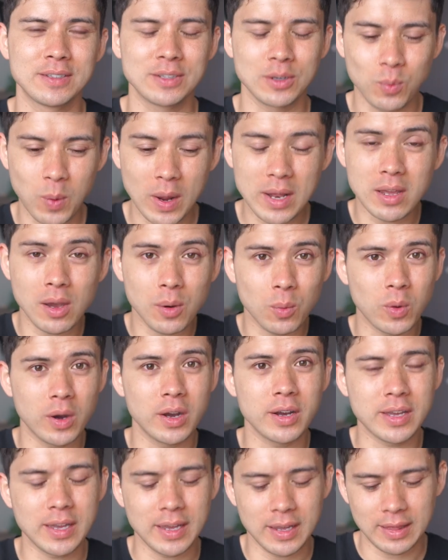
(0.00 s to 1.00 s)
So when you're
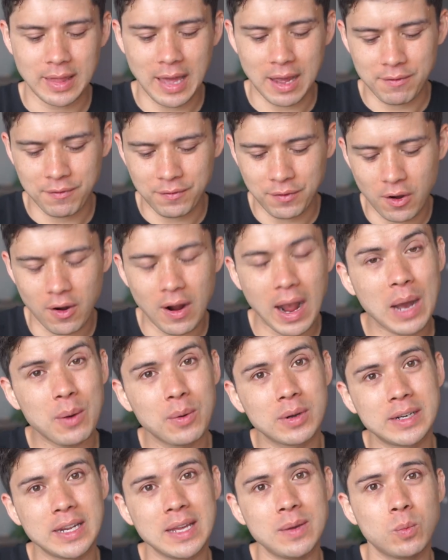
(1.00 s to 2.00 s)
working that
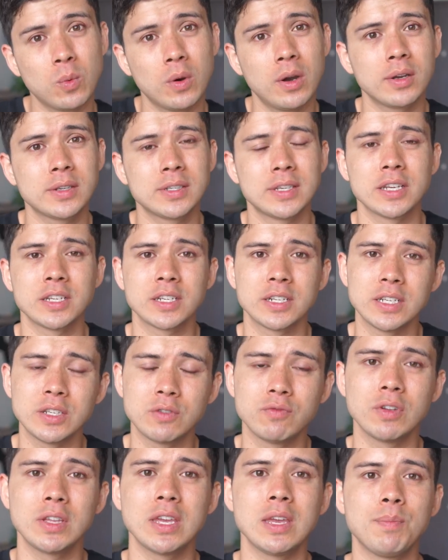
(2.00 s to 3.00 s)
4-hour deep work session,
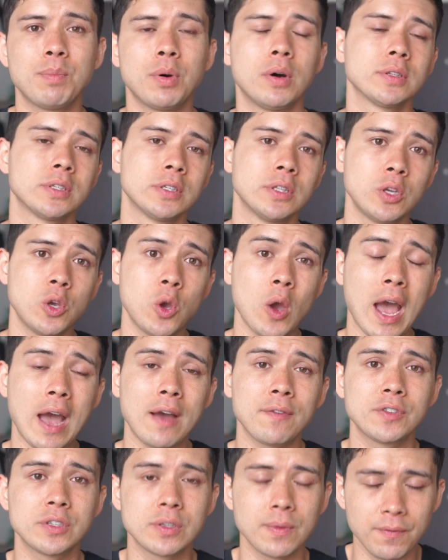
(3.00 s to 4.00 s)
it's really important that you
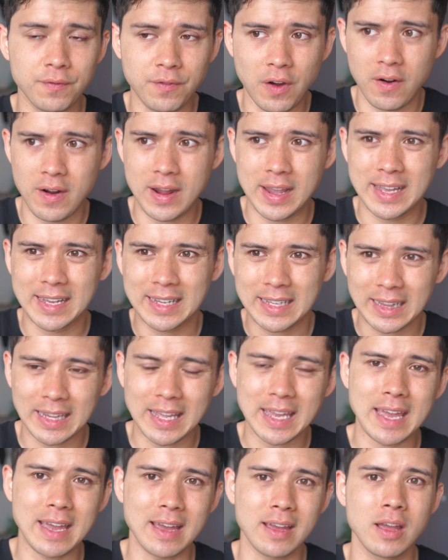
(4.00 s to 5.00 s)
have some very
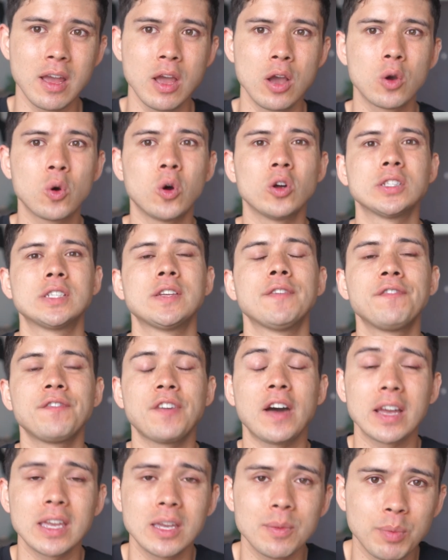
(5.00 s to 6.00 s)
clear,
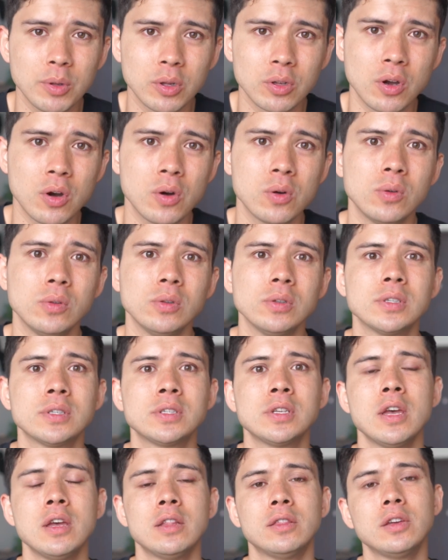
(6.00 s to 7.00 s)
quantifiable
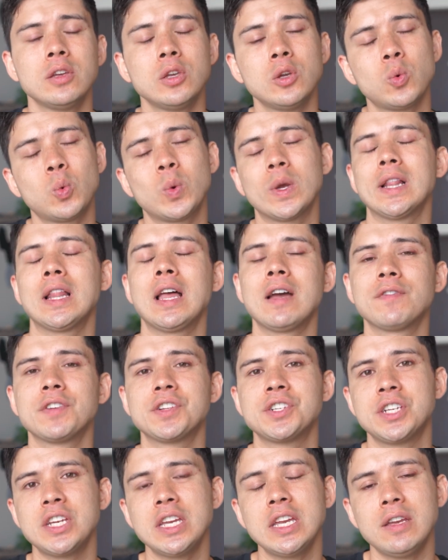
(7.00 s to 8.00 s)
goals that you will have
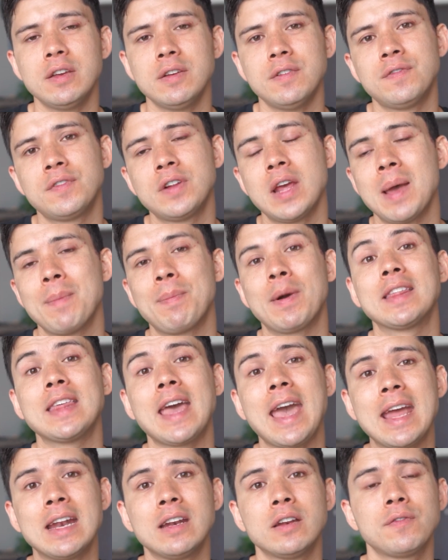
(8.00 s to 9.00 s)
achieved by
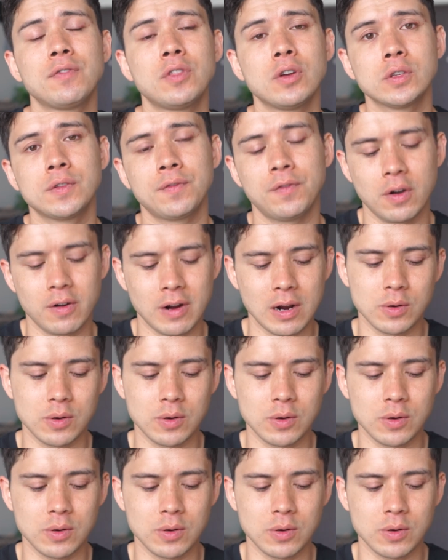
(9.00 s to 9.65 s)
the end of those 4